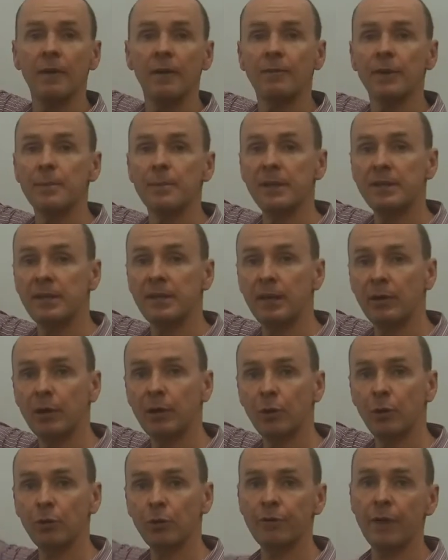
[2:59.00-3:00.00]
for the
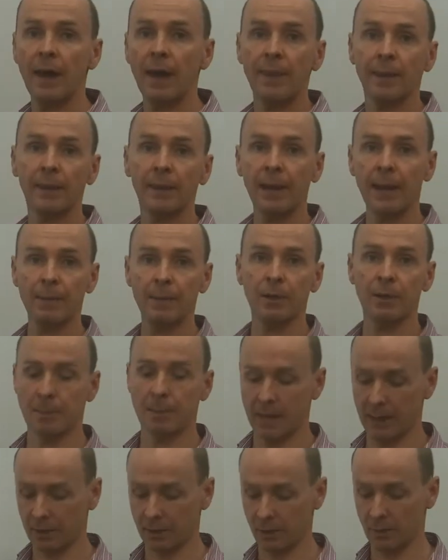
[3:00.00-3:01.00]
materials and the labour to
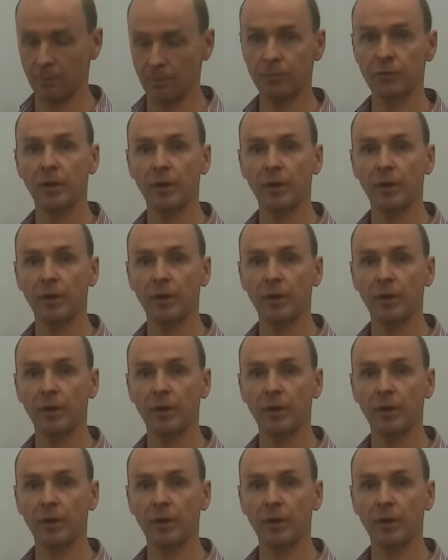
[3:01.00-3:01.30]
make them. So